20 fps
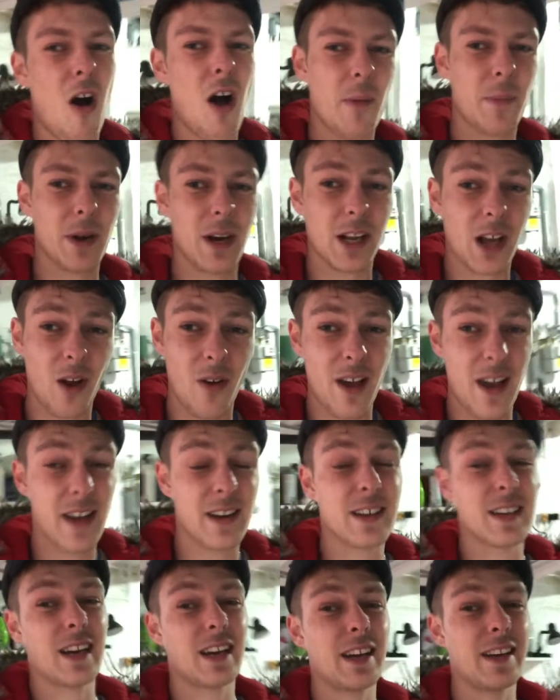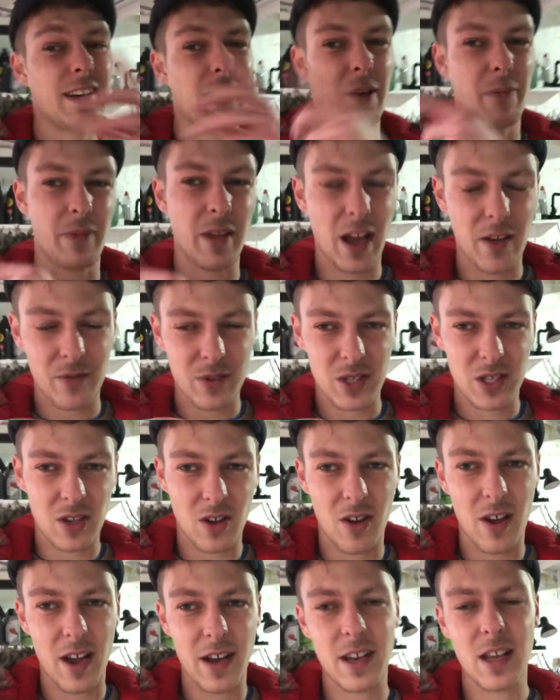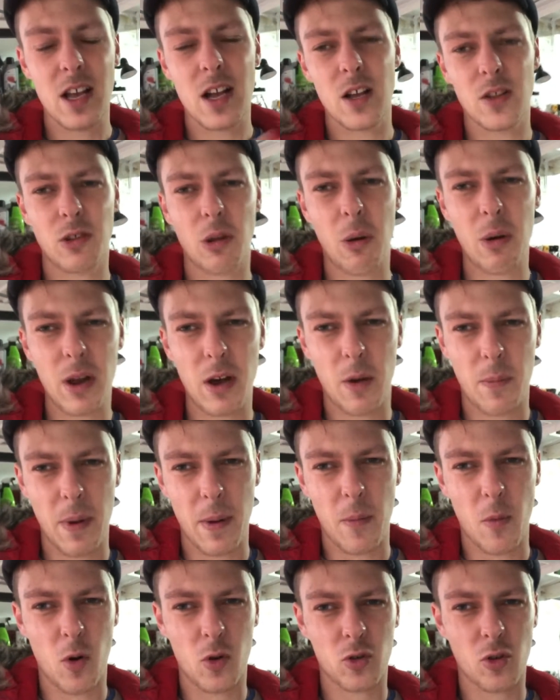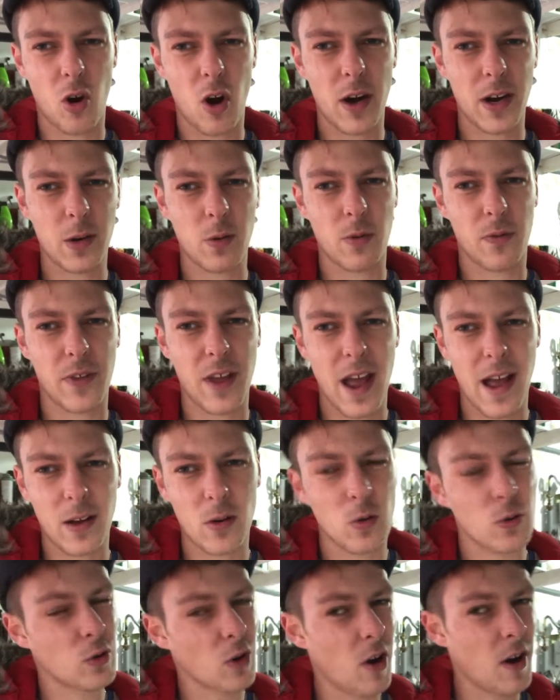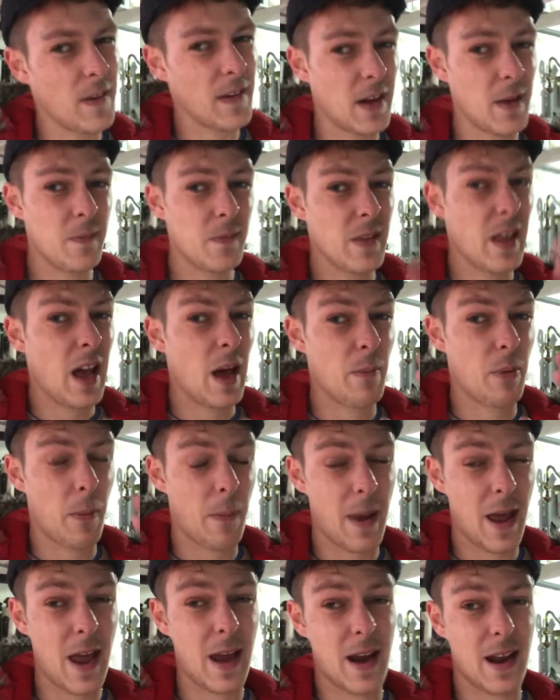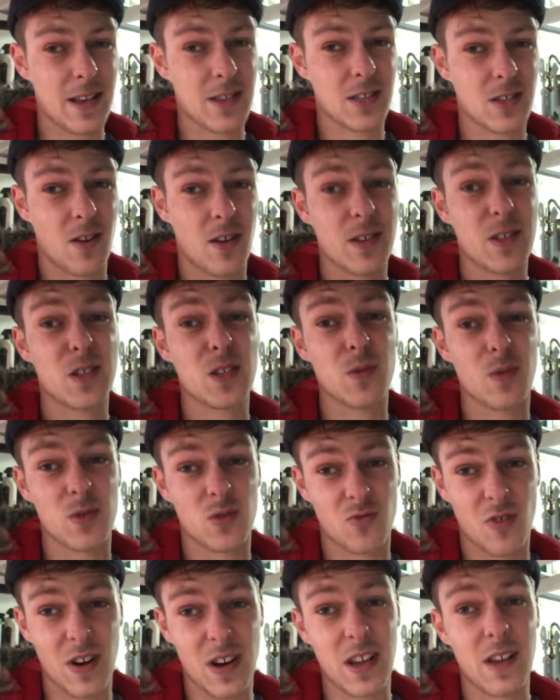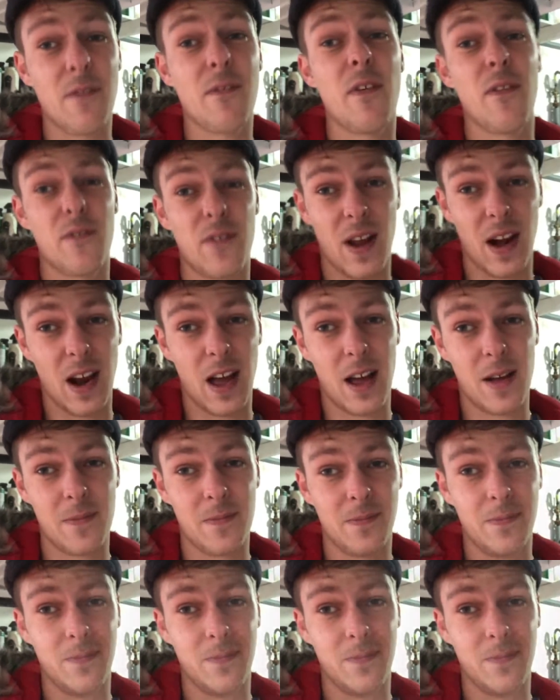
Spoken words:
I'm going to go ahead and clean up the other side, do a little bit more grinding with the angle grinder, and prepare that side so it's ready for filler.